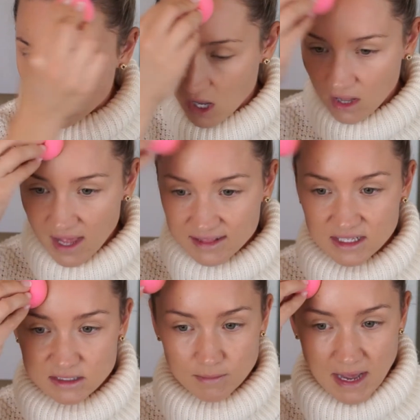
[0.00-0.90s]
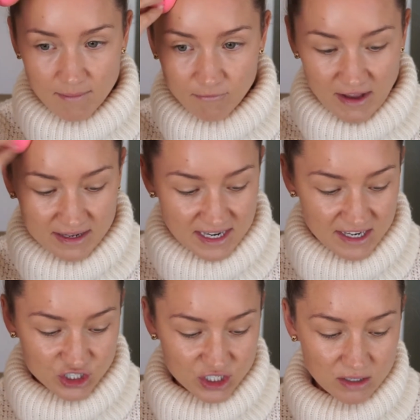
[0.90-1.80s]
I like this
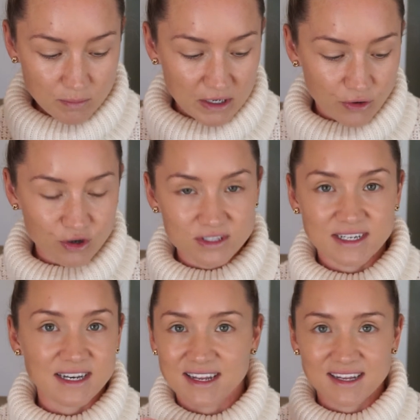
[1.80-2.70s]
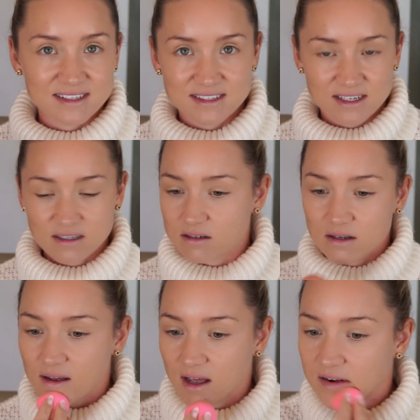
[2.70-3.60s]
foundation because it is
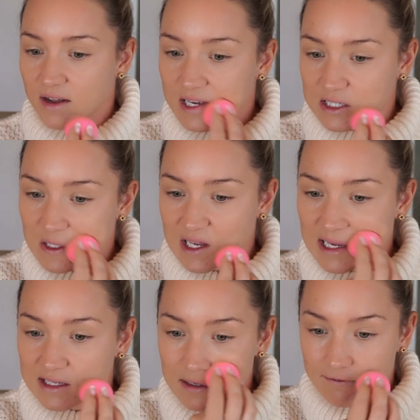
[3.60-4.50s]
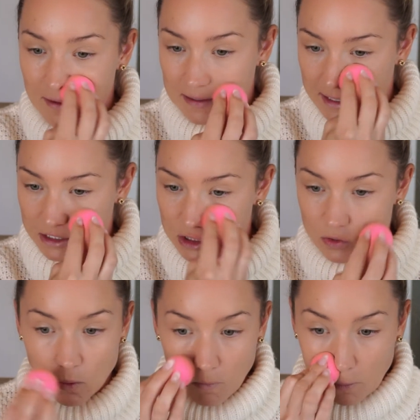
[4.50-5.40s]
a nice, easy foundation
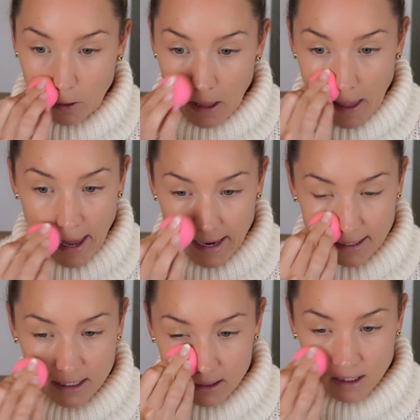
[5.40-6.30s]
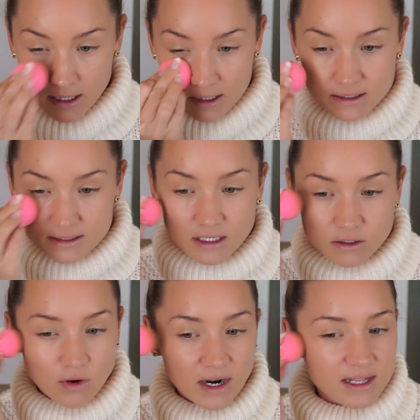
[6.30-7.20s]
to apply. It
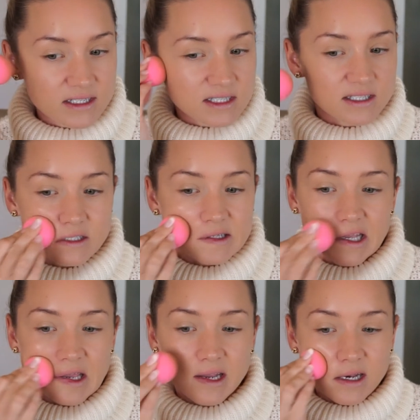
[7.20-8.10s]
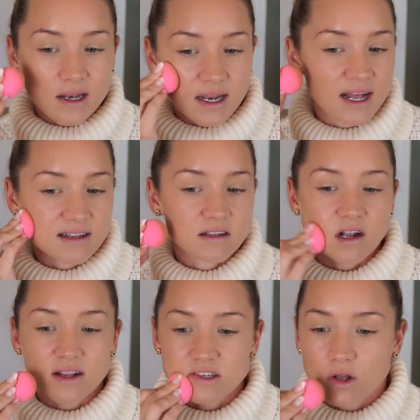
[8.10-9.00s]
sinks right into the skin. It has a
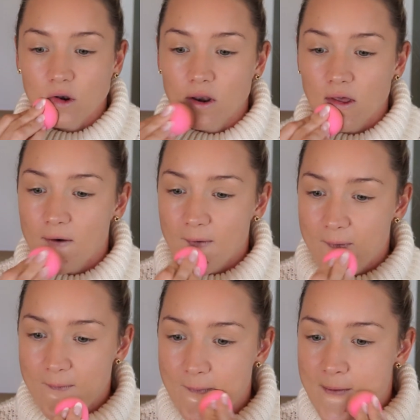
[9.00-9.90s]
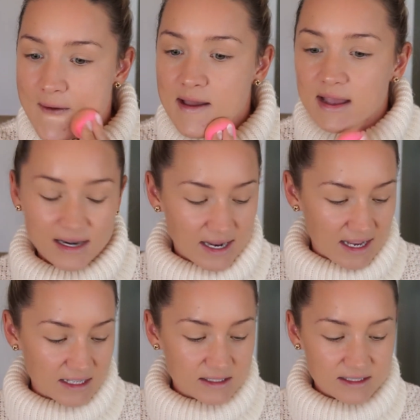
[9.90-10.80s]
nice glow. It
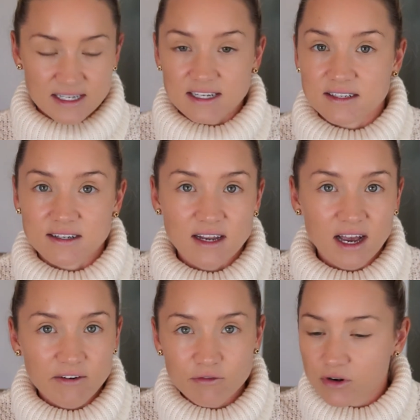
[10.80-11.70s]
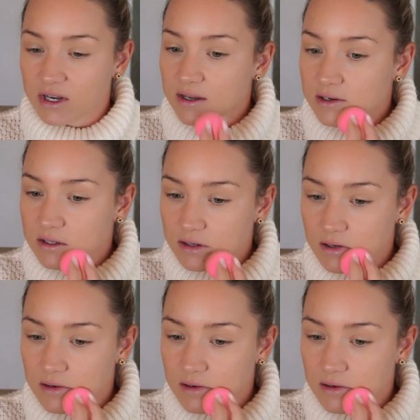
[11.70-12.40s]
has decent coverage.